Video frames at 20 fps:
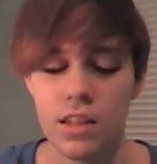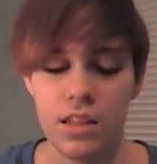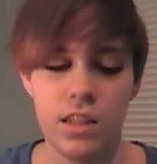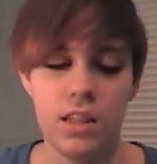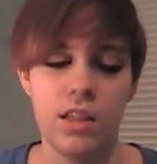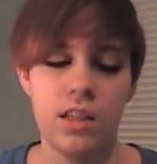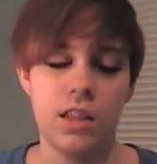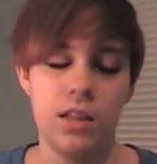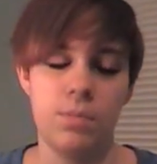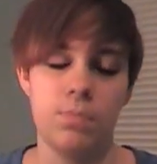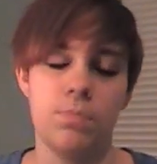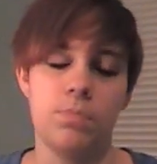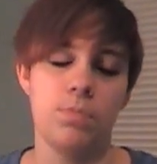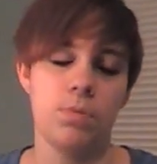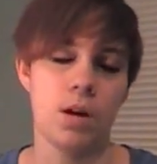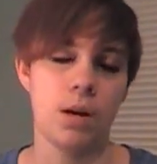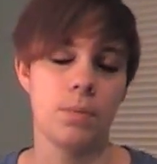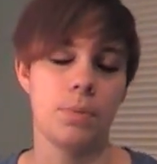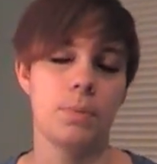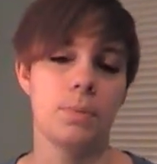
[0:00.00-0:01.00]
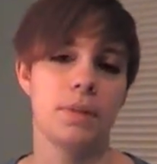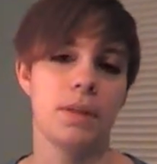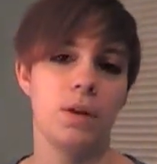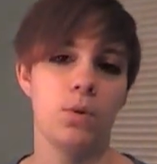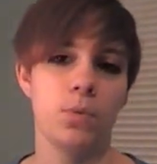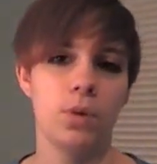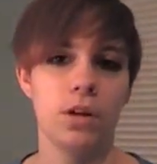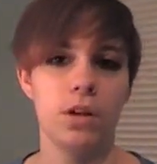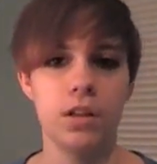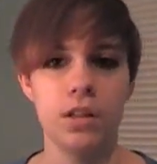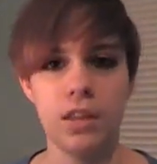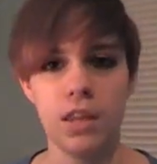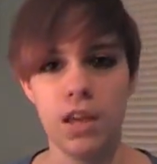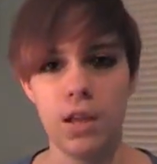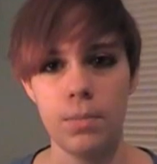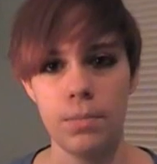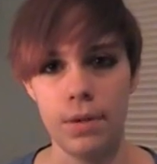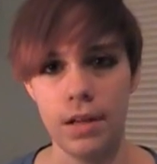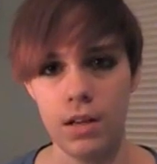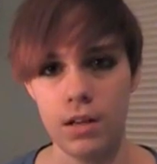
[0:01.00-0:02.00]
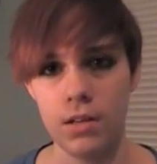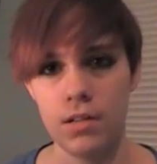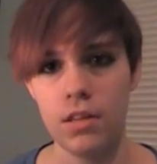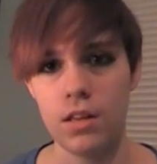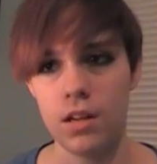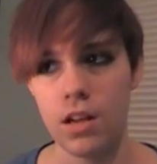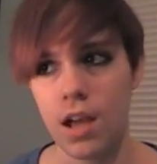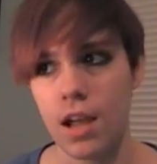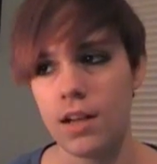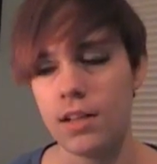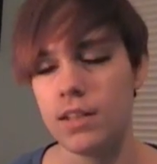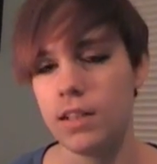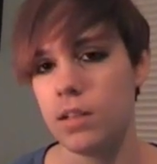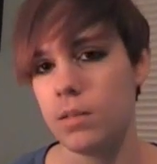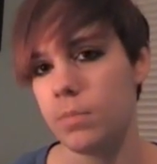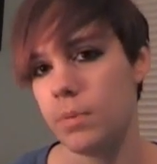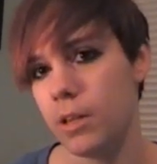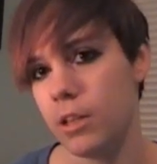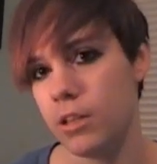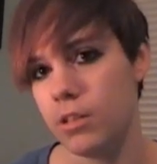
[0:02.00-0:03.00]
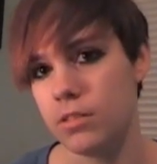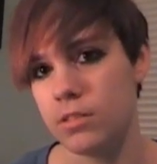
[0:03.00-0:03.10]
He probably worded that better than I did, but